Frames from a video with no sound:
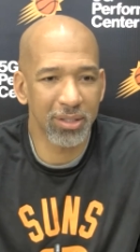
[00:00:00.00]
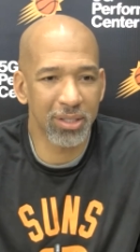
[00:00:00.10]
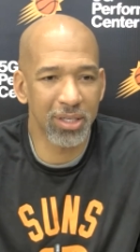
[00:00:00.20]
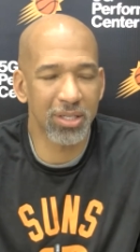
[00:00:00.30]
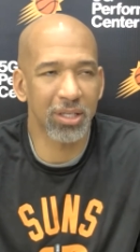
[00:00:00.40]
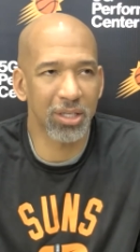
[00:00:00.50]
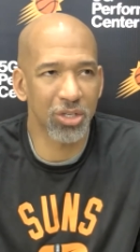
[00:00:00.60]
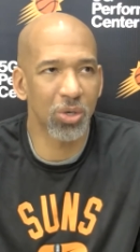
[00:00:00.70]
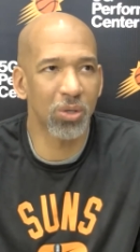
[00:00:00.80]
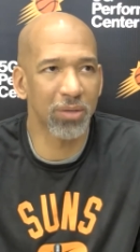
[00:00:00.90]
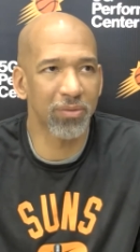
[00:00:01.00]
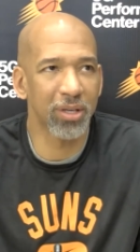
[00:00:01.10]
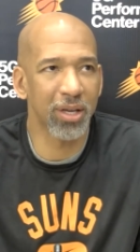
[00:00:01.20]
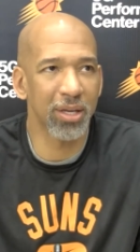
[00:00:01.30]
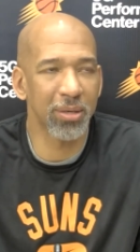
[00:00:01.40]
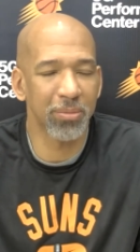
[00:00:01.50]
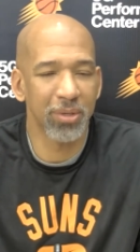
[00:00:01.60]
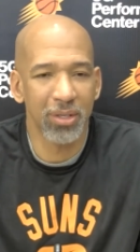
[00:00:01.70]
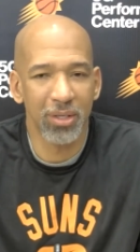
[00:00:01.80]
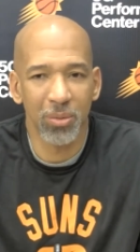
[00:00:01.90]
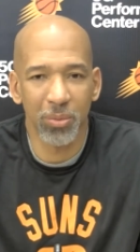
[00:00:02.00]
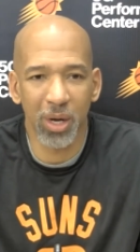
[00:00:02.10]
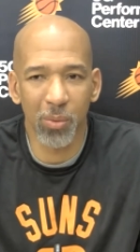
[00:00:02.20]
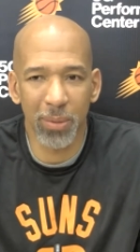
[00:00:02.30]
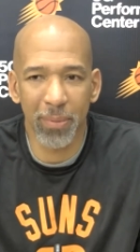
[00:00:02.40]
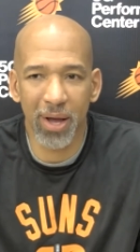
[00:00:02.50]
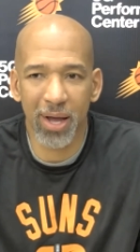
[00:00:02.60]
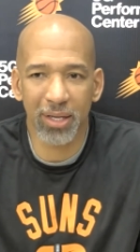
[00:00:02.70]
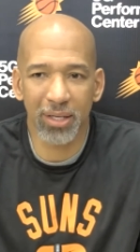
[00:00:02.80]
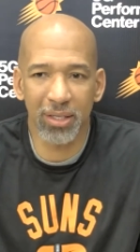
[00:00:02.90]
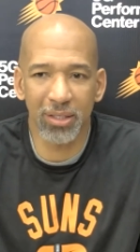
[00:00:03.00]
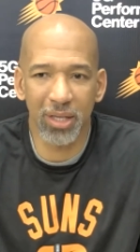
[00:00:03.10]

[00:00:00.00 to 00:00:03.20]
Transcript: decent control of the game. When I went back and,